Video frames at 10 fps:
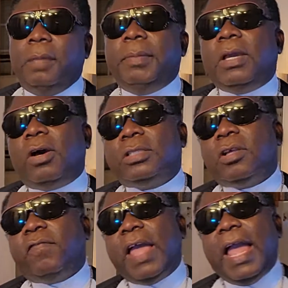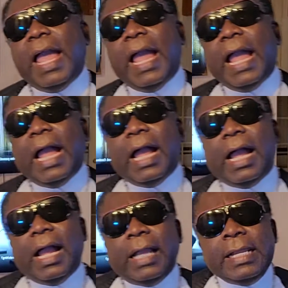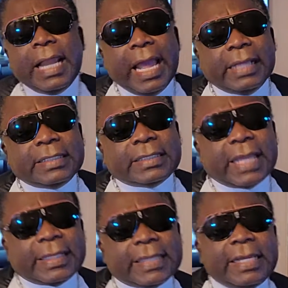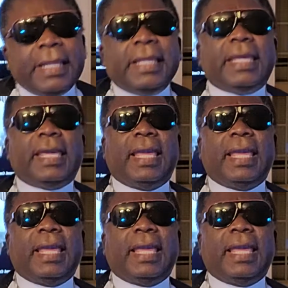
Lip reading: because of a satanic